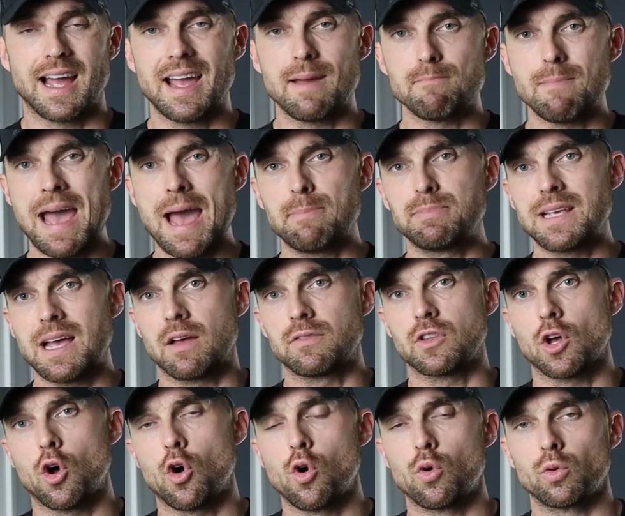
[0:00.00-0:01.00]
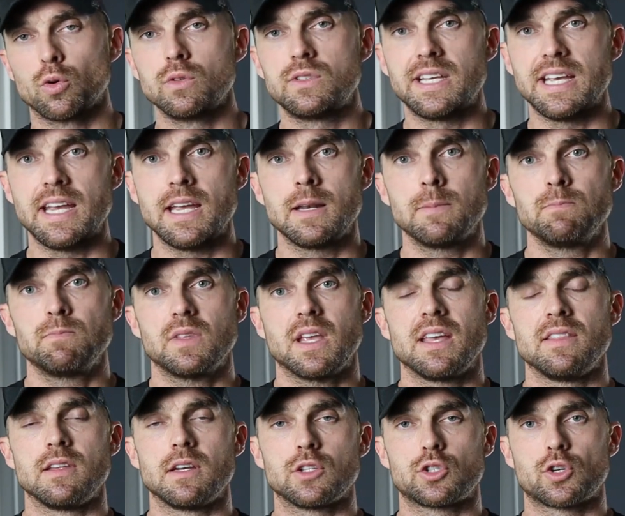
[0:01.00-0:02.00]
I mapped out the whole routine
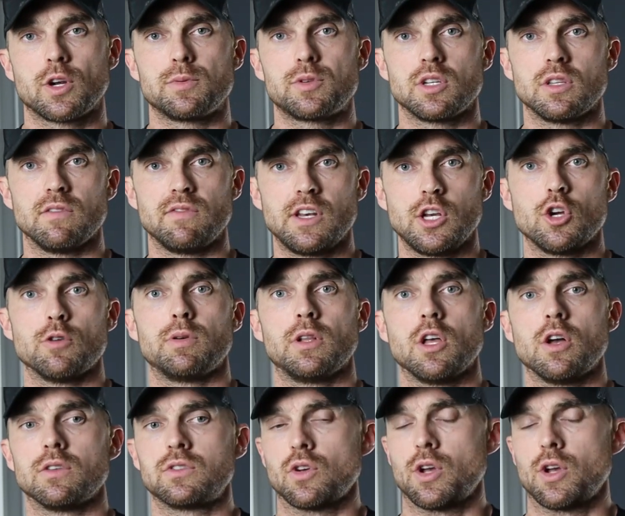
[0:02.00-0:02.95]
in the description of the video below.